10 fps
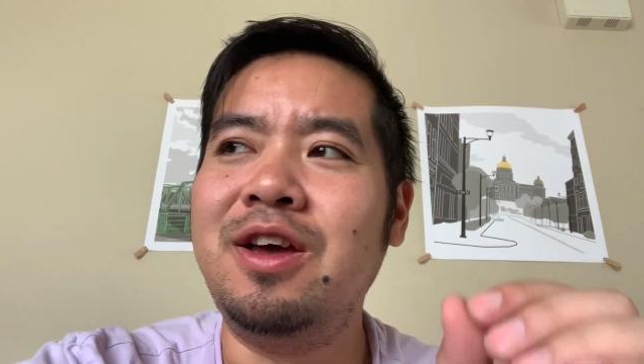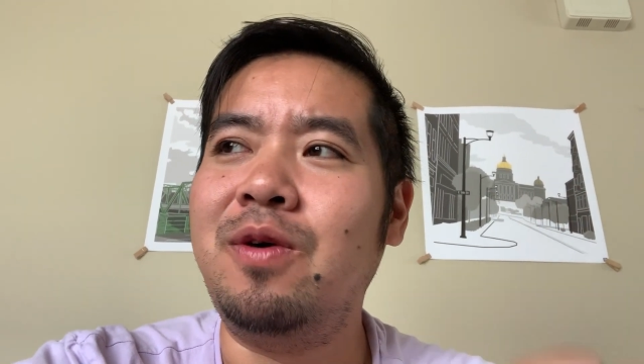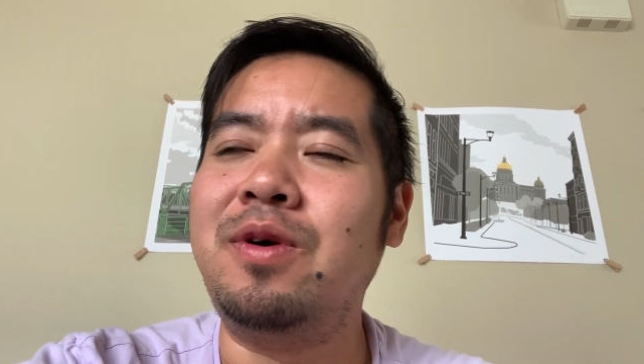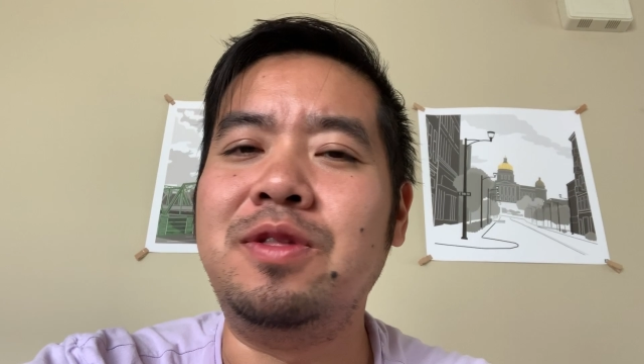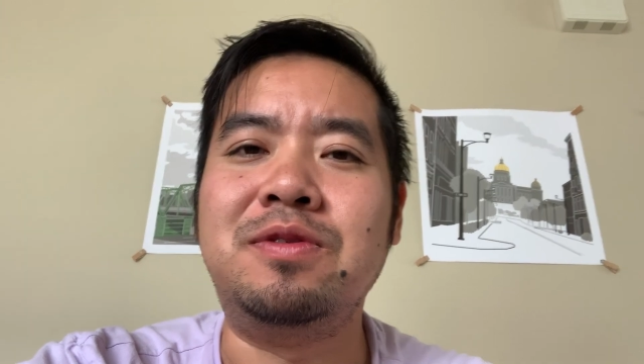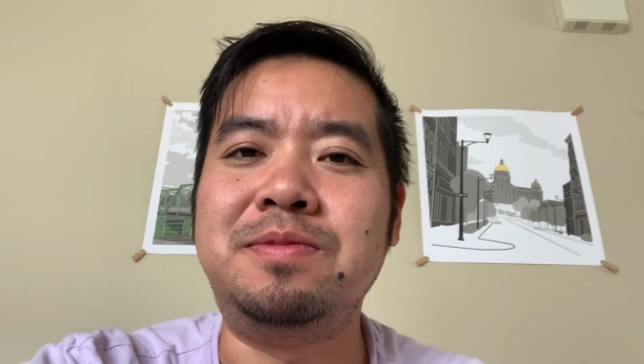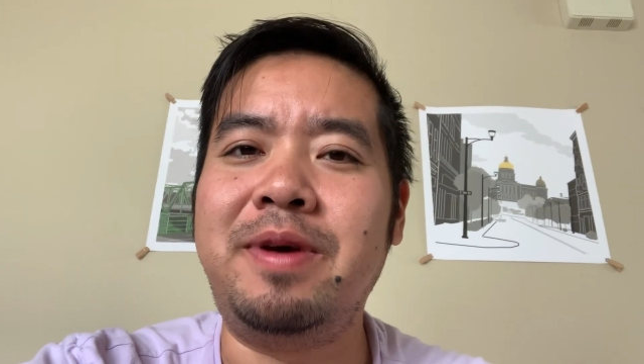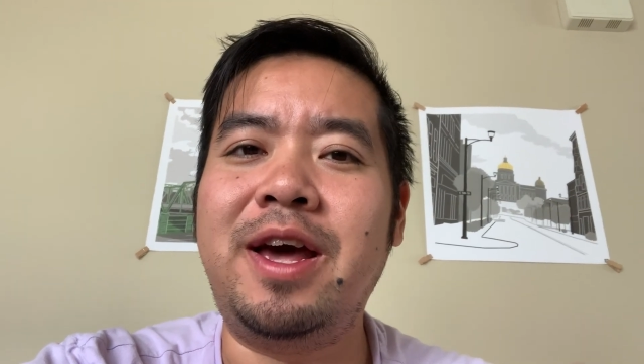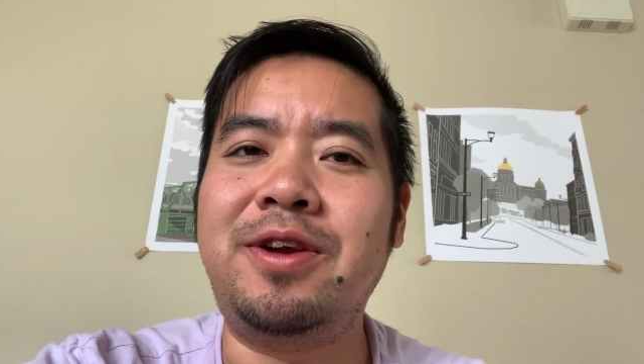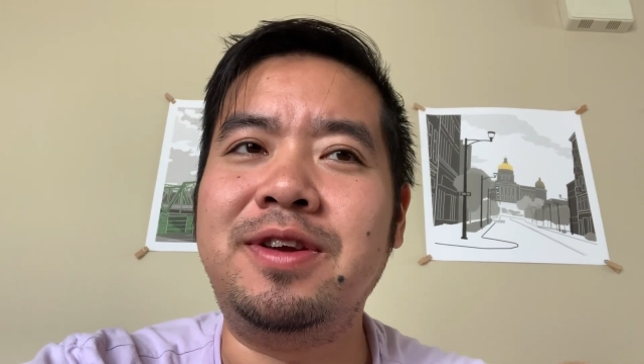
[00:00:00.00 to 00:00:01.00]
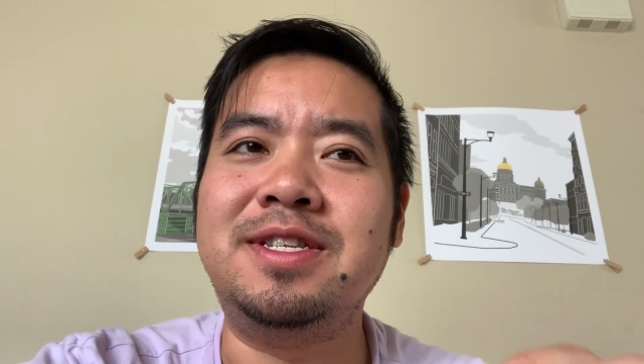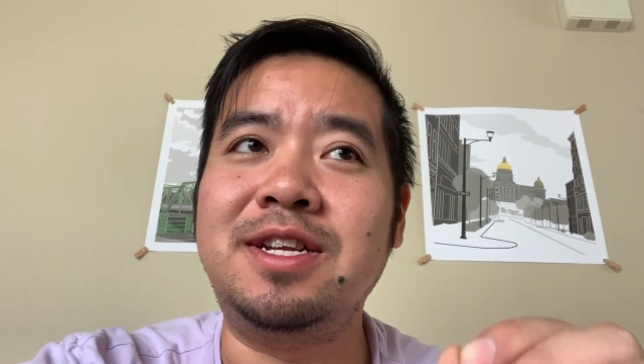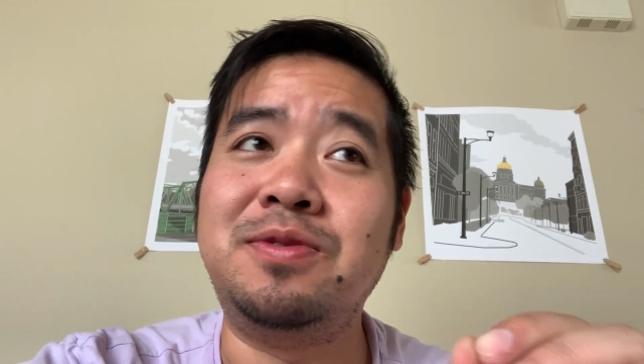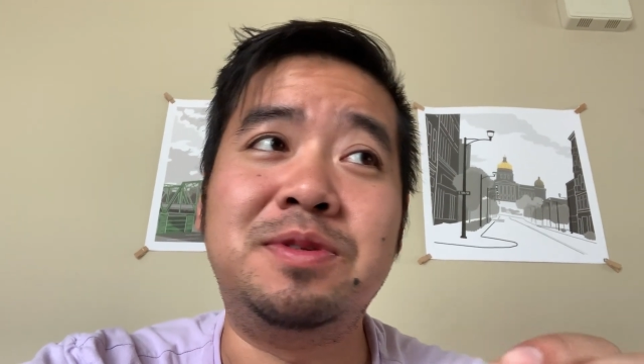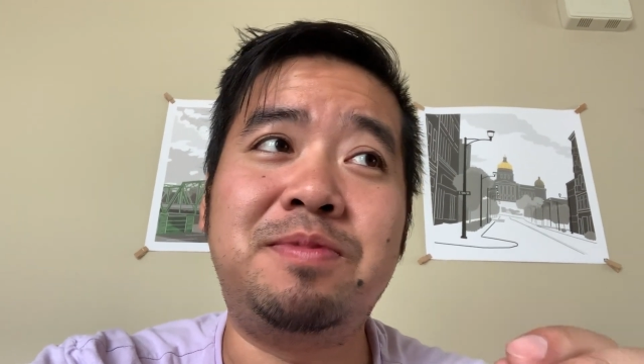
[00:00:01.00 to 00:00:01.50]
one of those batteries, and
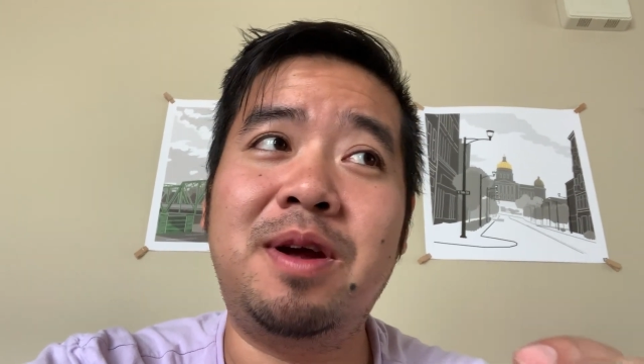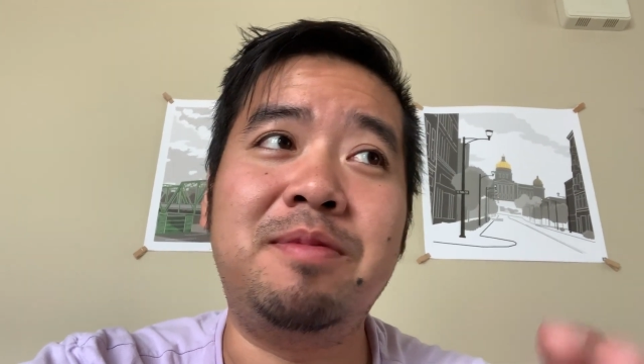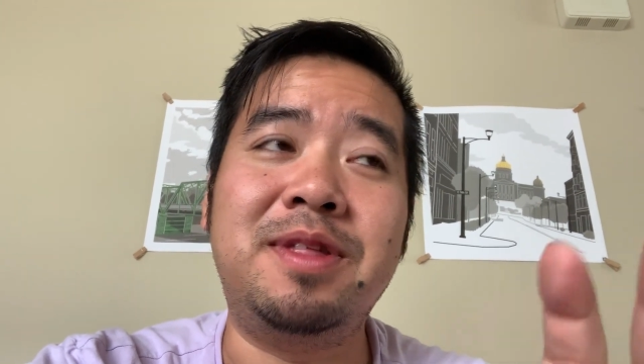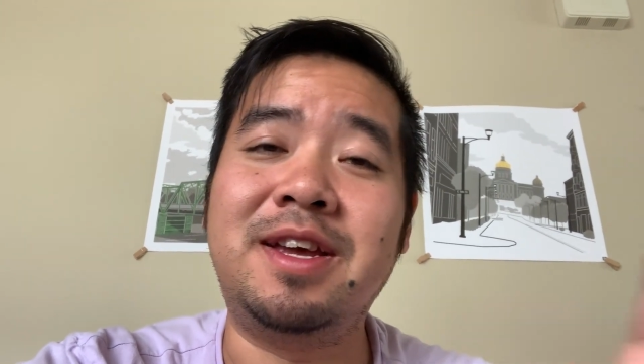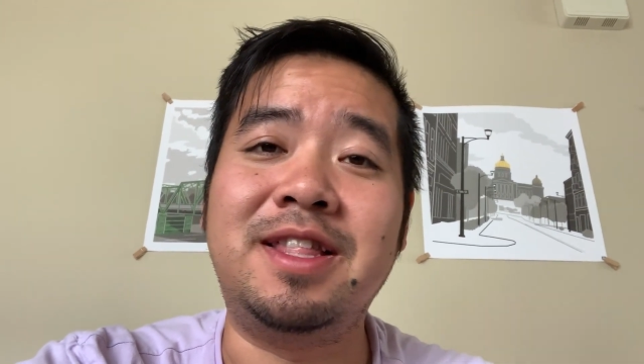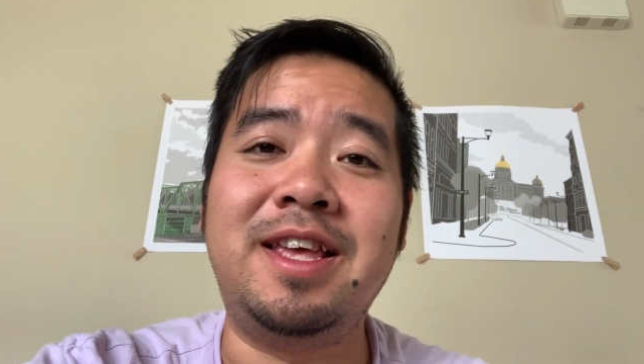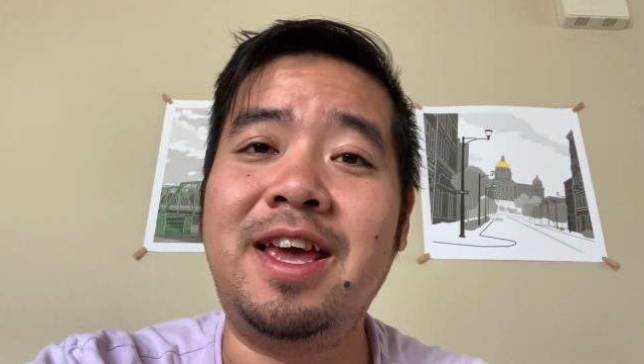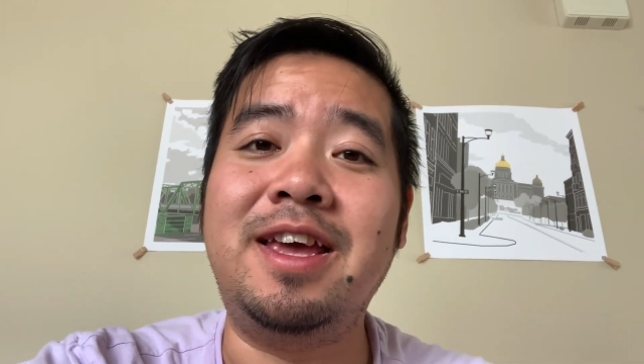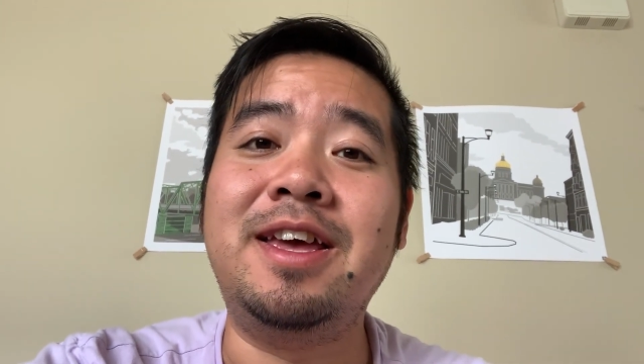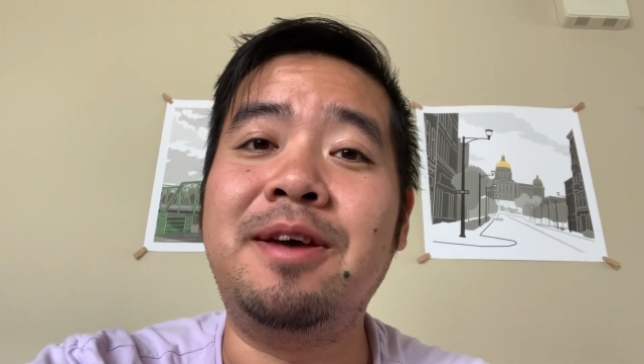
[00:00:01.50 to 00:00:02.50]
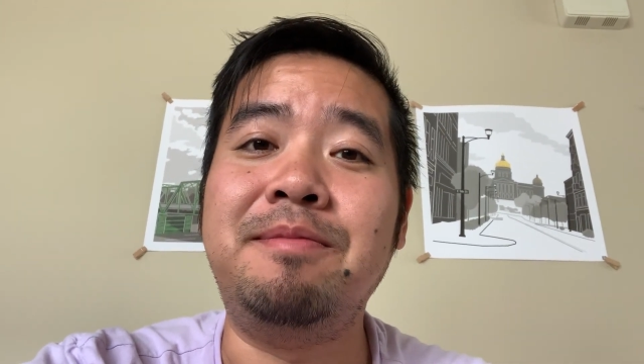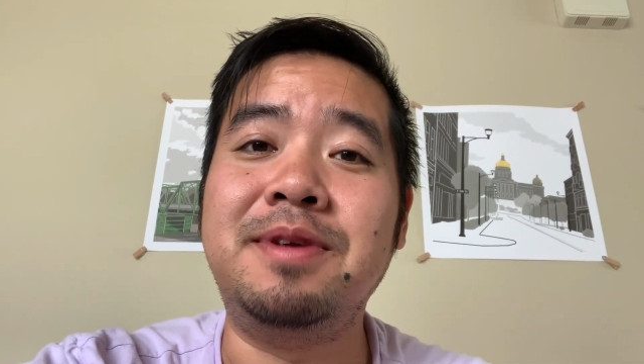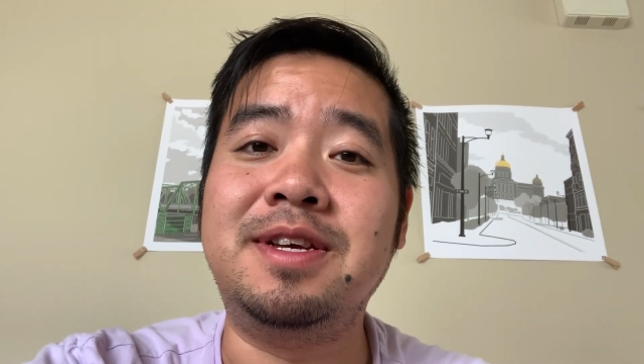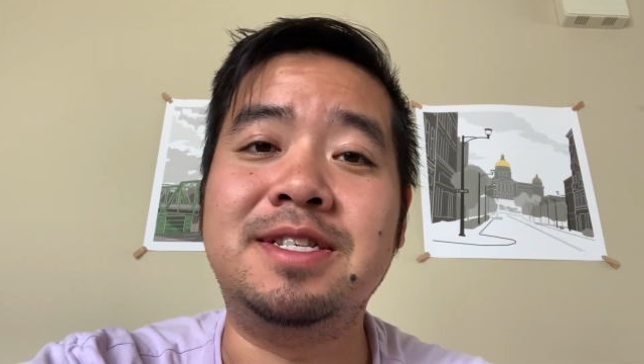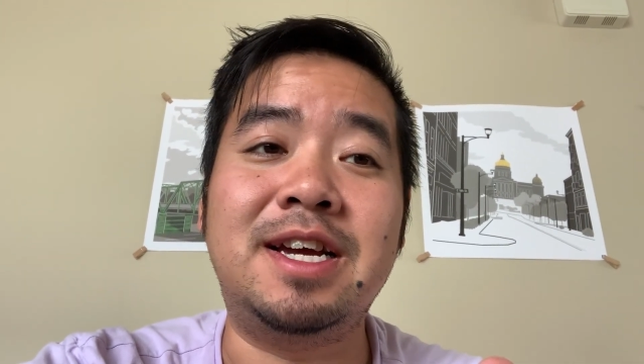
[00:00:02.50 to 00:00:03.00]
it was probably like in the AM
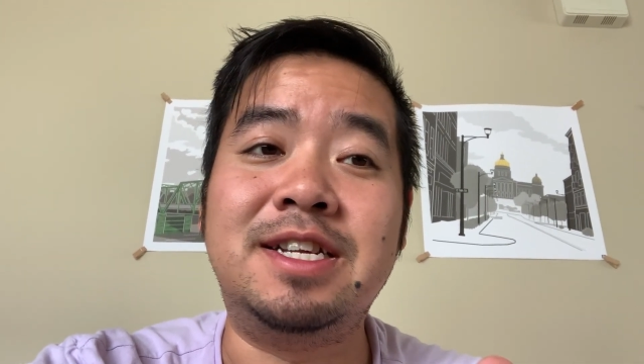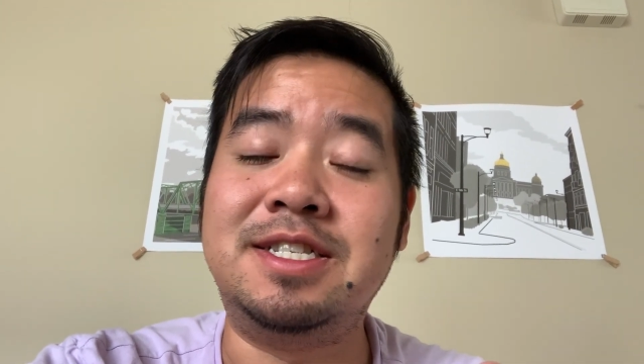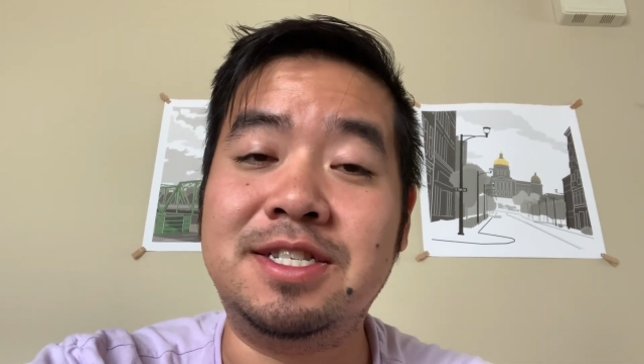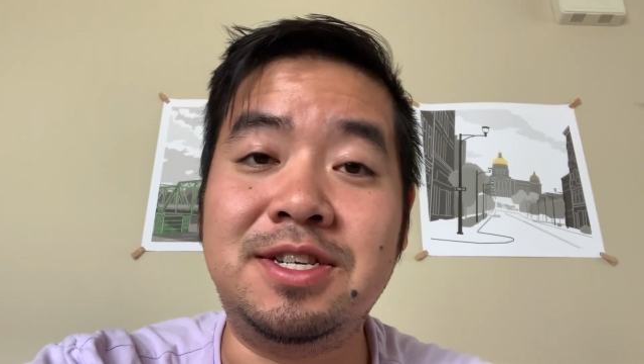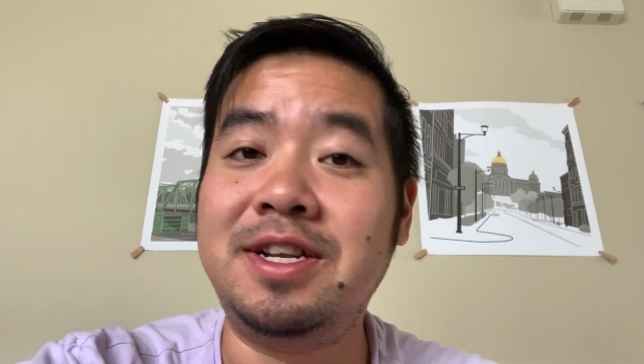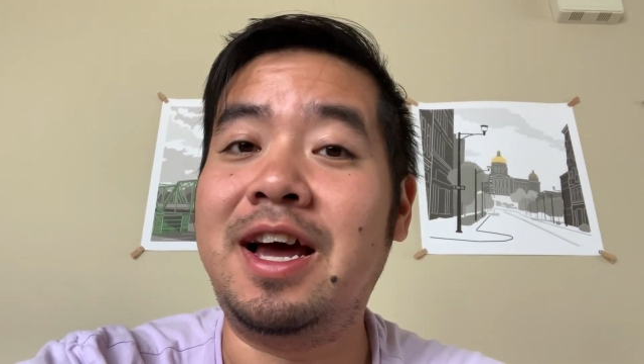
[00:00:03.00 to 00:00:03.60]
because I just could